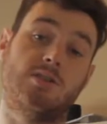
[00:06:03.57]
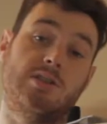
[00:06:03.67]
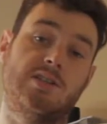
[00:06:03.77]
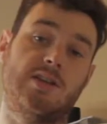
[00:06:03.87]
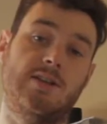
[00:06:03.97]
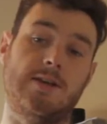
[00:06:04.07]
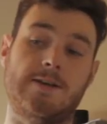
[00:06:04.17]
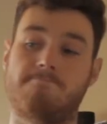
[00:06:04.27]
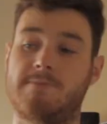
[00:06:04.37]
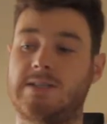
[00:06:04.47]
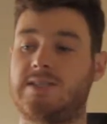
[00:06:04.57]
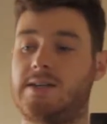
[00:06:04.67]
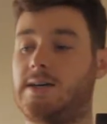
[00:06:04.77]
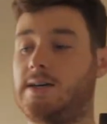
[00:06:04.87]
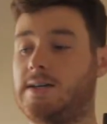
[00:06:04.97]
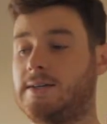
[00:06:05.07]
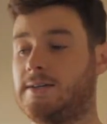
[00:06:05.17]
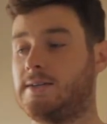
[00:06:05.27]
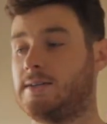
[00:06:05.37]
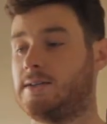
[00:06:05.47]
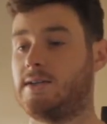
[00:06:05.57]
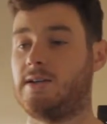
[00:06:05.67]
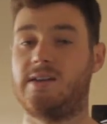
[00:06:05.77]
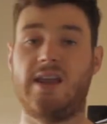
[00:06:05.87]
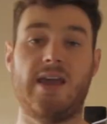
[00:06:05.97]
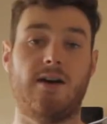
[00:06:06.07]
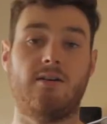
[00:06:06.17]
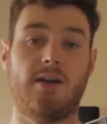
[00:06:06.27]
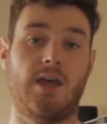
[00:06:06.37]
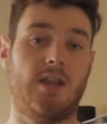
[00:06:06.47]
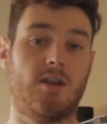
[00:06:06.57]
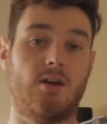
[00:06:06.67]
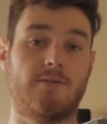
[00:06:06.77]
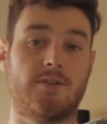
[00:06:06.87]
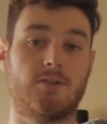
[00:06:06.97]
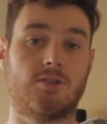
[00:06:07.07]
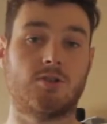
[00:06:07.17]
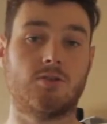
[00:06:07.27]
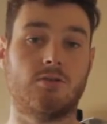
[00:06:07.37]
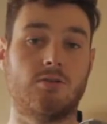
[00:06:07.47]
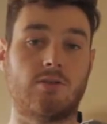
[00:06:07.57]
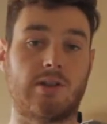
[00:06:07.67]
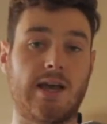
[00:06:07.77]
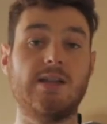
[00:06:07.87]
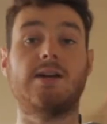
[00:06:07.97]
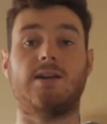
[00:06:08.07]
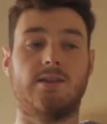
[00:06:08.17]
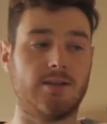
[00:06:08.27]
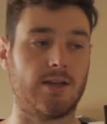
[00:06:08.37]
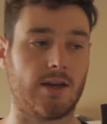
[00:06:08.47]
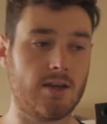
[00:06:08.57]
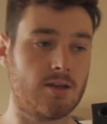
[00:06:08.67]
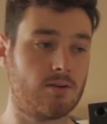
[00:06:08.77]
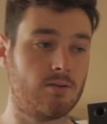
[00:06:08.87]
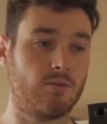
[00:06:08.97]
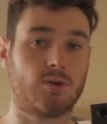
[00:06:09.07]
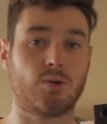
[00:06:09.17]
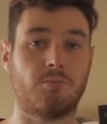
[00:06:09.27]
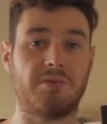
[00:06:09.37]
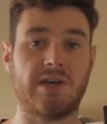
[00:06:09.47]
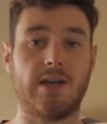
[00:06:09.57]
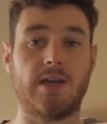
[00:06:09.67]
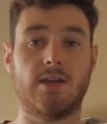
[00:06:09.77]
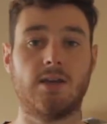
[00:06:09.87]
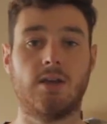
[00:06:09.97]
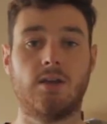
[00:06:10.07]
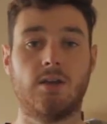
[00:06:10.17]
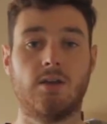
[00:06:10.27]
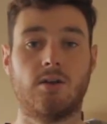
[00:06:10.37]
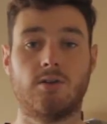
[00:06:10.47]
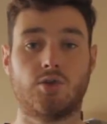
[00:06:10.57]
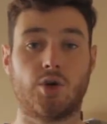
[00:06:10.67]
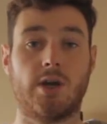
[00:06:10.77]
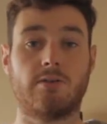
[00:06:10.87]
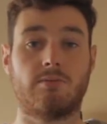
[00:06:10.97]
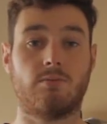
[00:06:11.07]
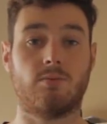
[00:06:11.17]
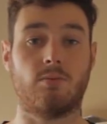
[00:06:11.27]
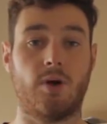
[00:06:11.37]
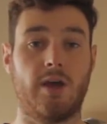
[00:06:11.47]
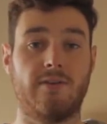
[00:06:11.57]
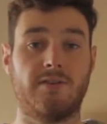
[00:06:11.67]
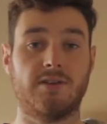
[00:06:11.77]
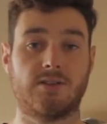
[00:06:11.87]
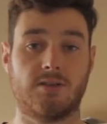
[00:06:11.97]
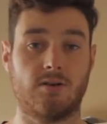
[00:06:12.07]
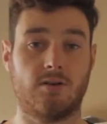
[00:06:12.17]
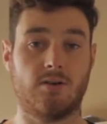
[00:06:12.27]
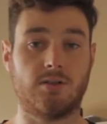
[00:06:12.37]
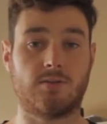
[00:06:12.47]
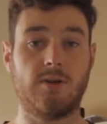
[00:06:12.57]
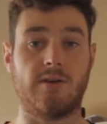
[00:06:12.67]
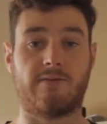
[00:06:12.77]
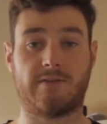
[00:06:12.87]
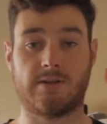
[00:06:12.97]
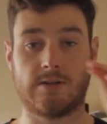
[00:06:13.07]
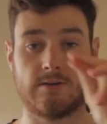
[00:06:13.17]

this Sunday. But now heading over to later in the day, which will be trainer efforts on Zwift.